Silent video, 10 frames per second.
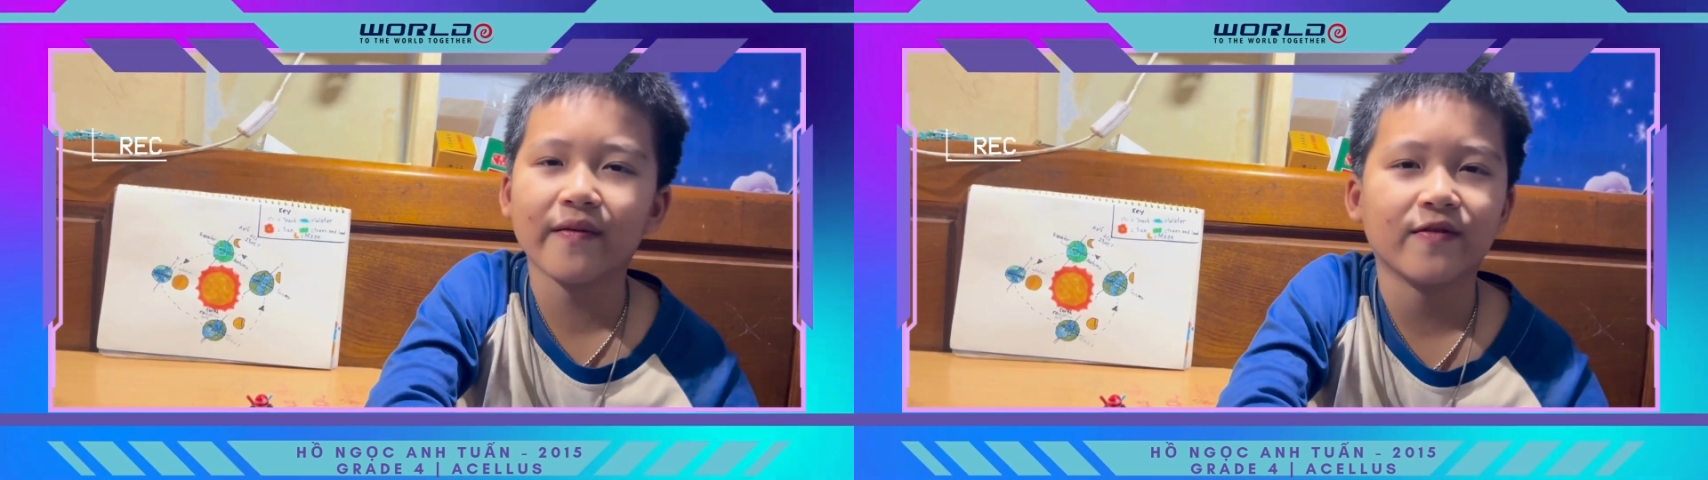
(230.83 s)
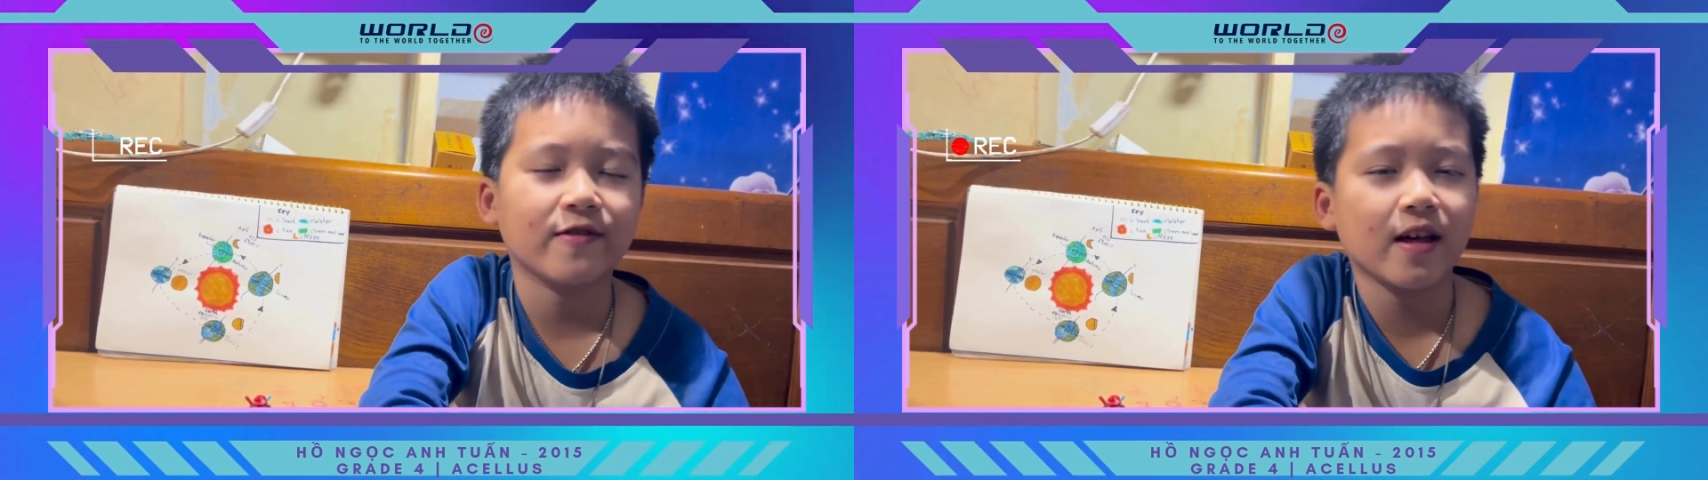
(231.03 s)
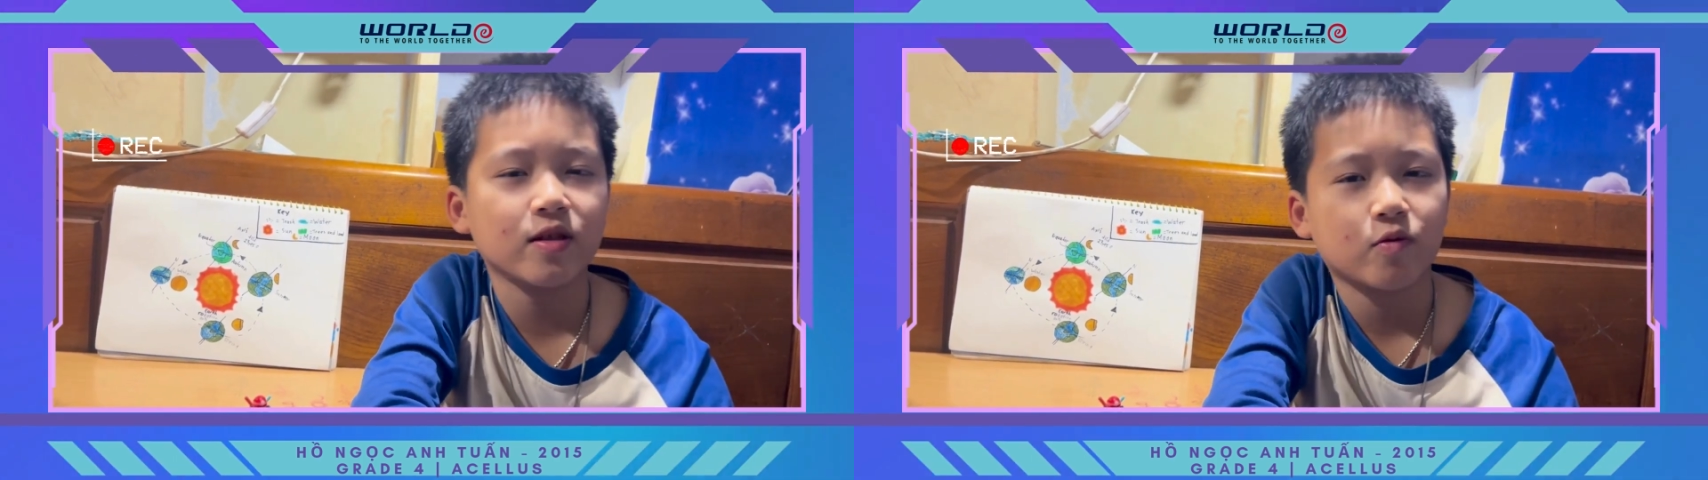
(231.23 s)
have another